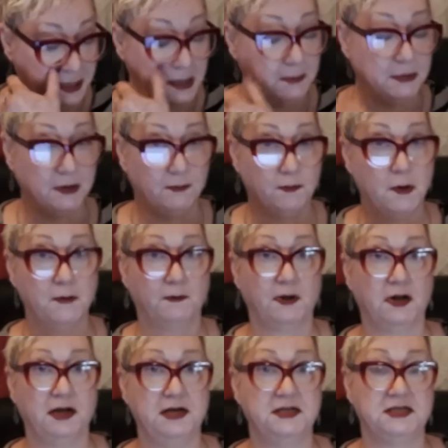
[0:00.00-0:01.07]
but won't
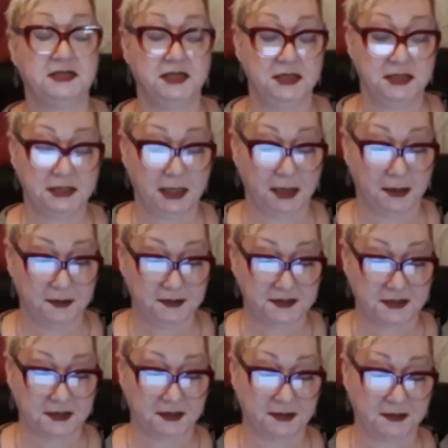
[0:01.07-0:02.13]
release
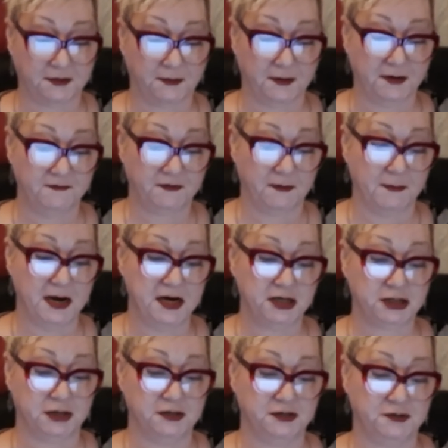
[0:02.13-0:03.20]
details or
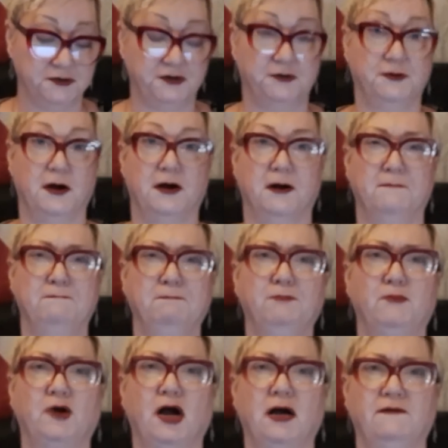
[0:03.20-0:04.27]
information due to
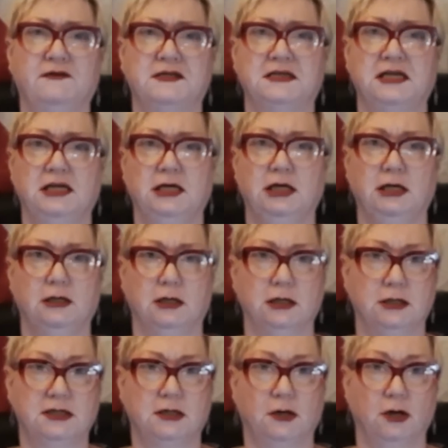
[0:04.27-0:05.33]
privacy
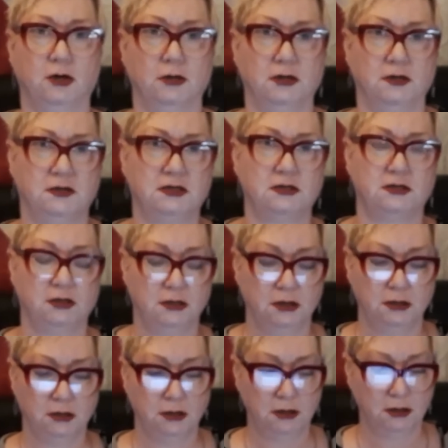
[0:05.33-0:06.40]
concerns.
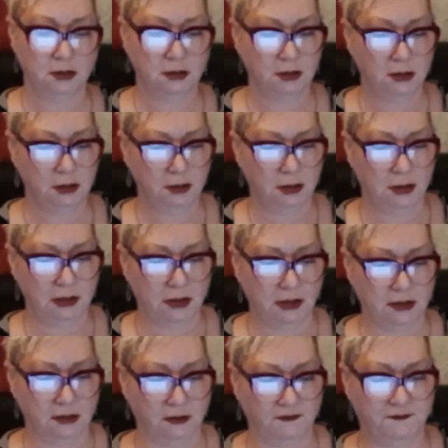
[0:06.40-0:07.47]

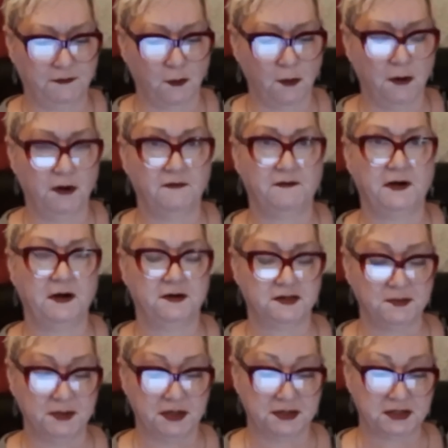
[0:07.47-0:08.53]
And Foreign
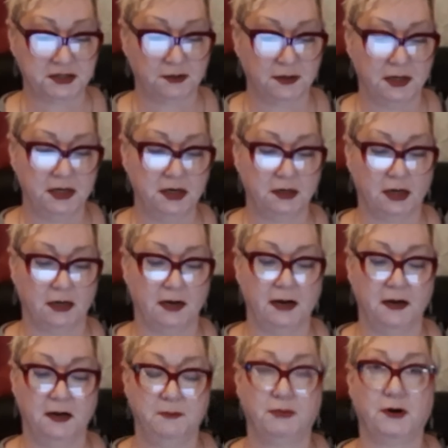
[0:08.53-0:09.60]
Affairs Minister Anita
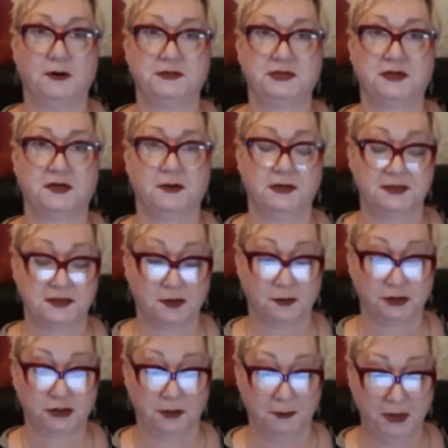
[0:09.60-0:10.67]
Anand posted on
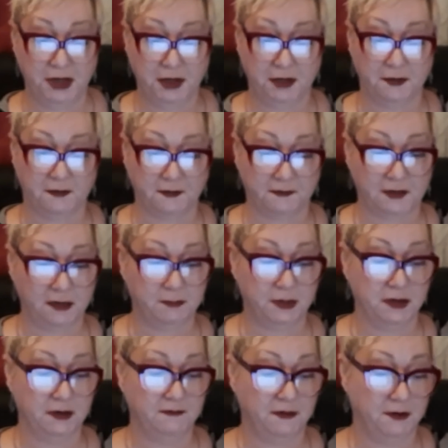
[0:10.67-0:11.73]
social media that they'd
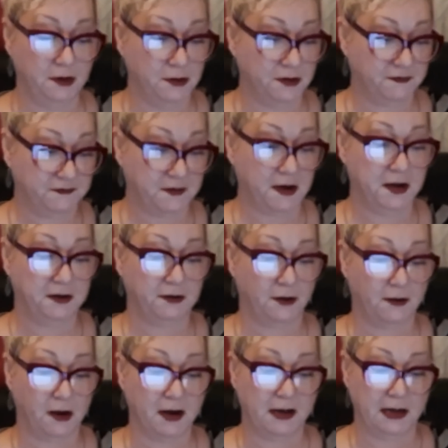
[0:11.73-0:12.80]
been notified
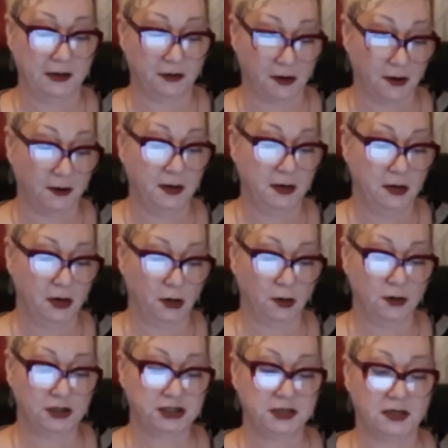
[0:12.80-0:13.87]
and are
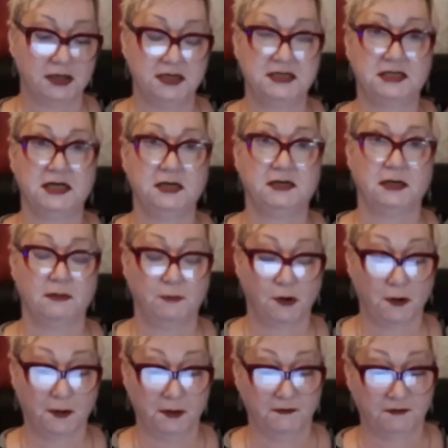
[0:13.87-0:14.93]
urgently seeking
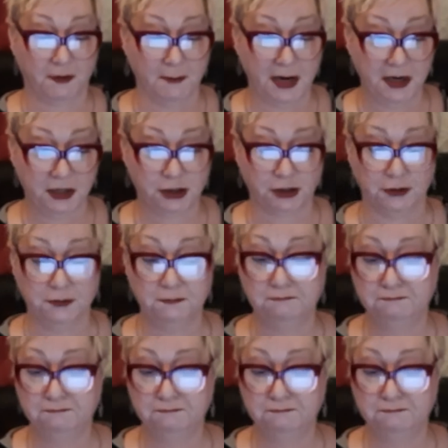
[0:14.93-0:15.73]
more information.